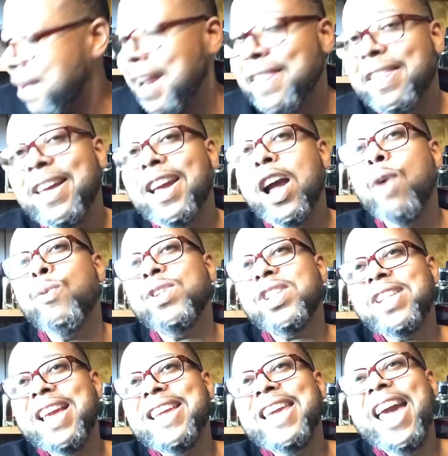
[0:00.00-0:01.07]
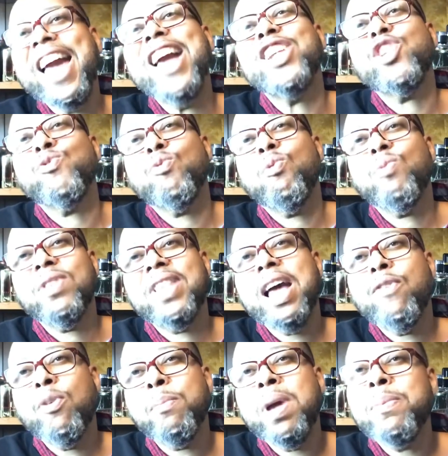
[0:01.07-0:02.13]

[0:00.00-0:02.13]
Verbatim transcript: And I think I would stay casual with that one.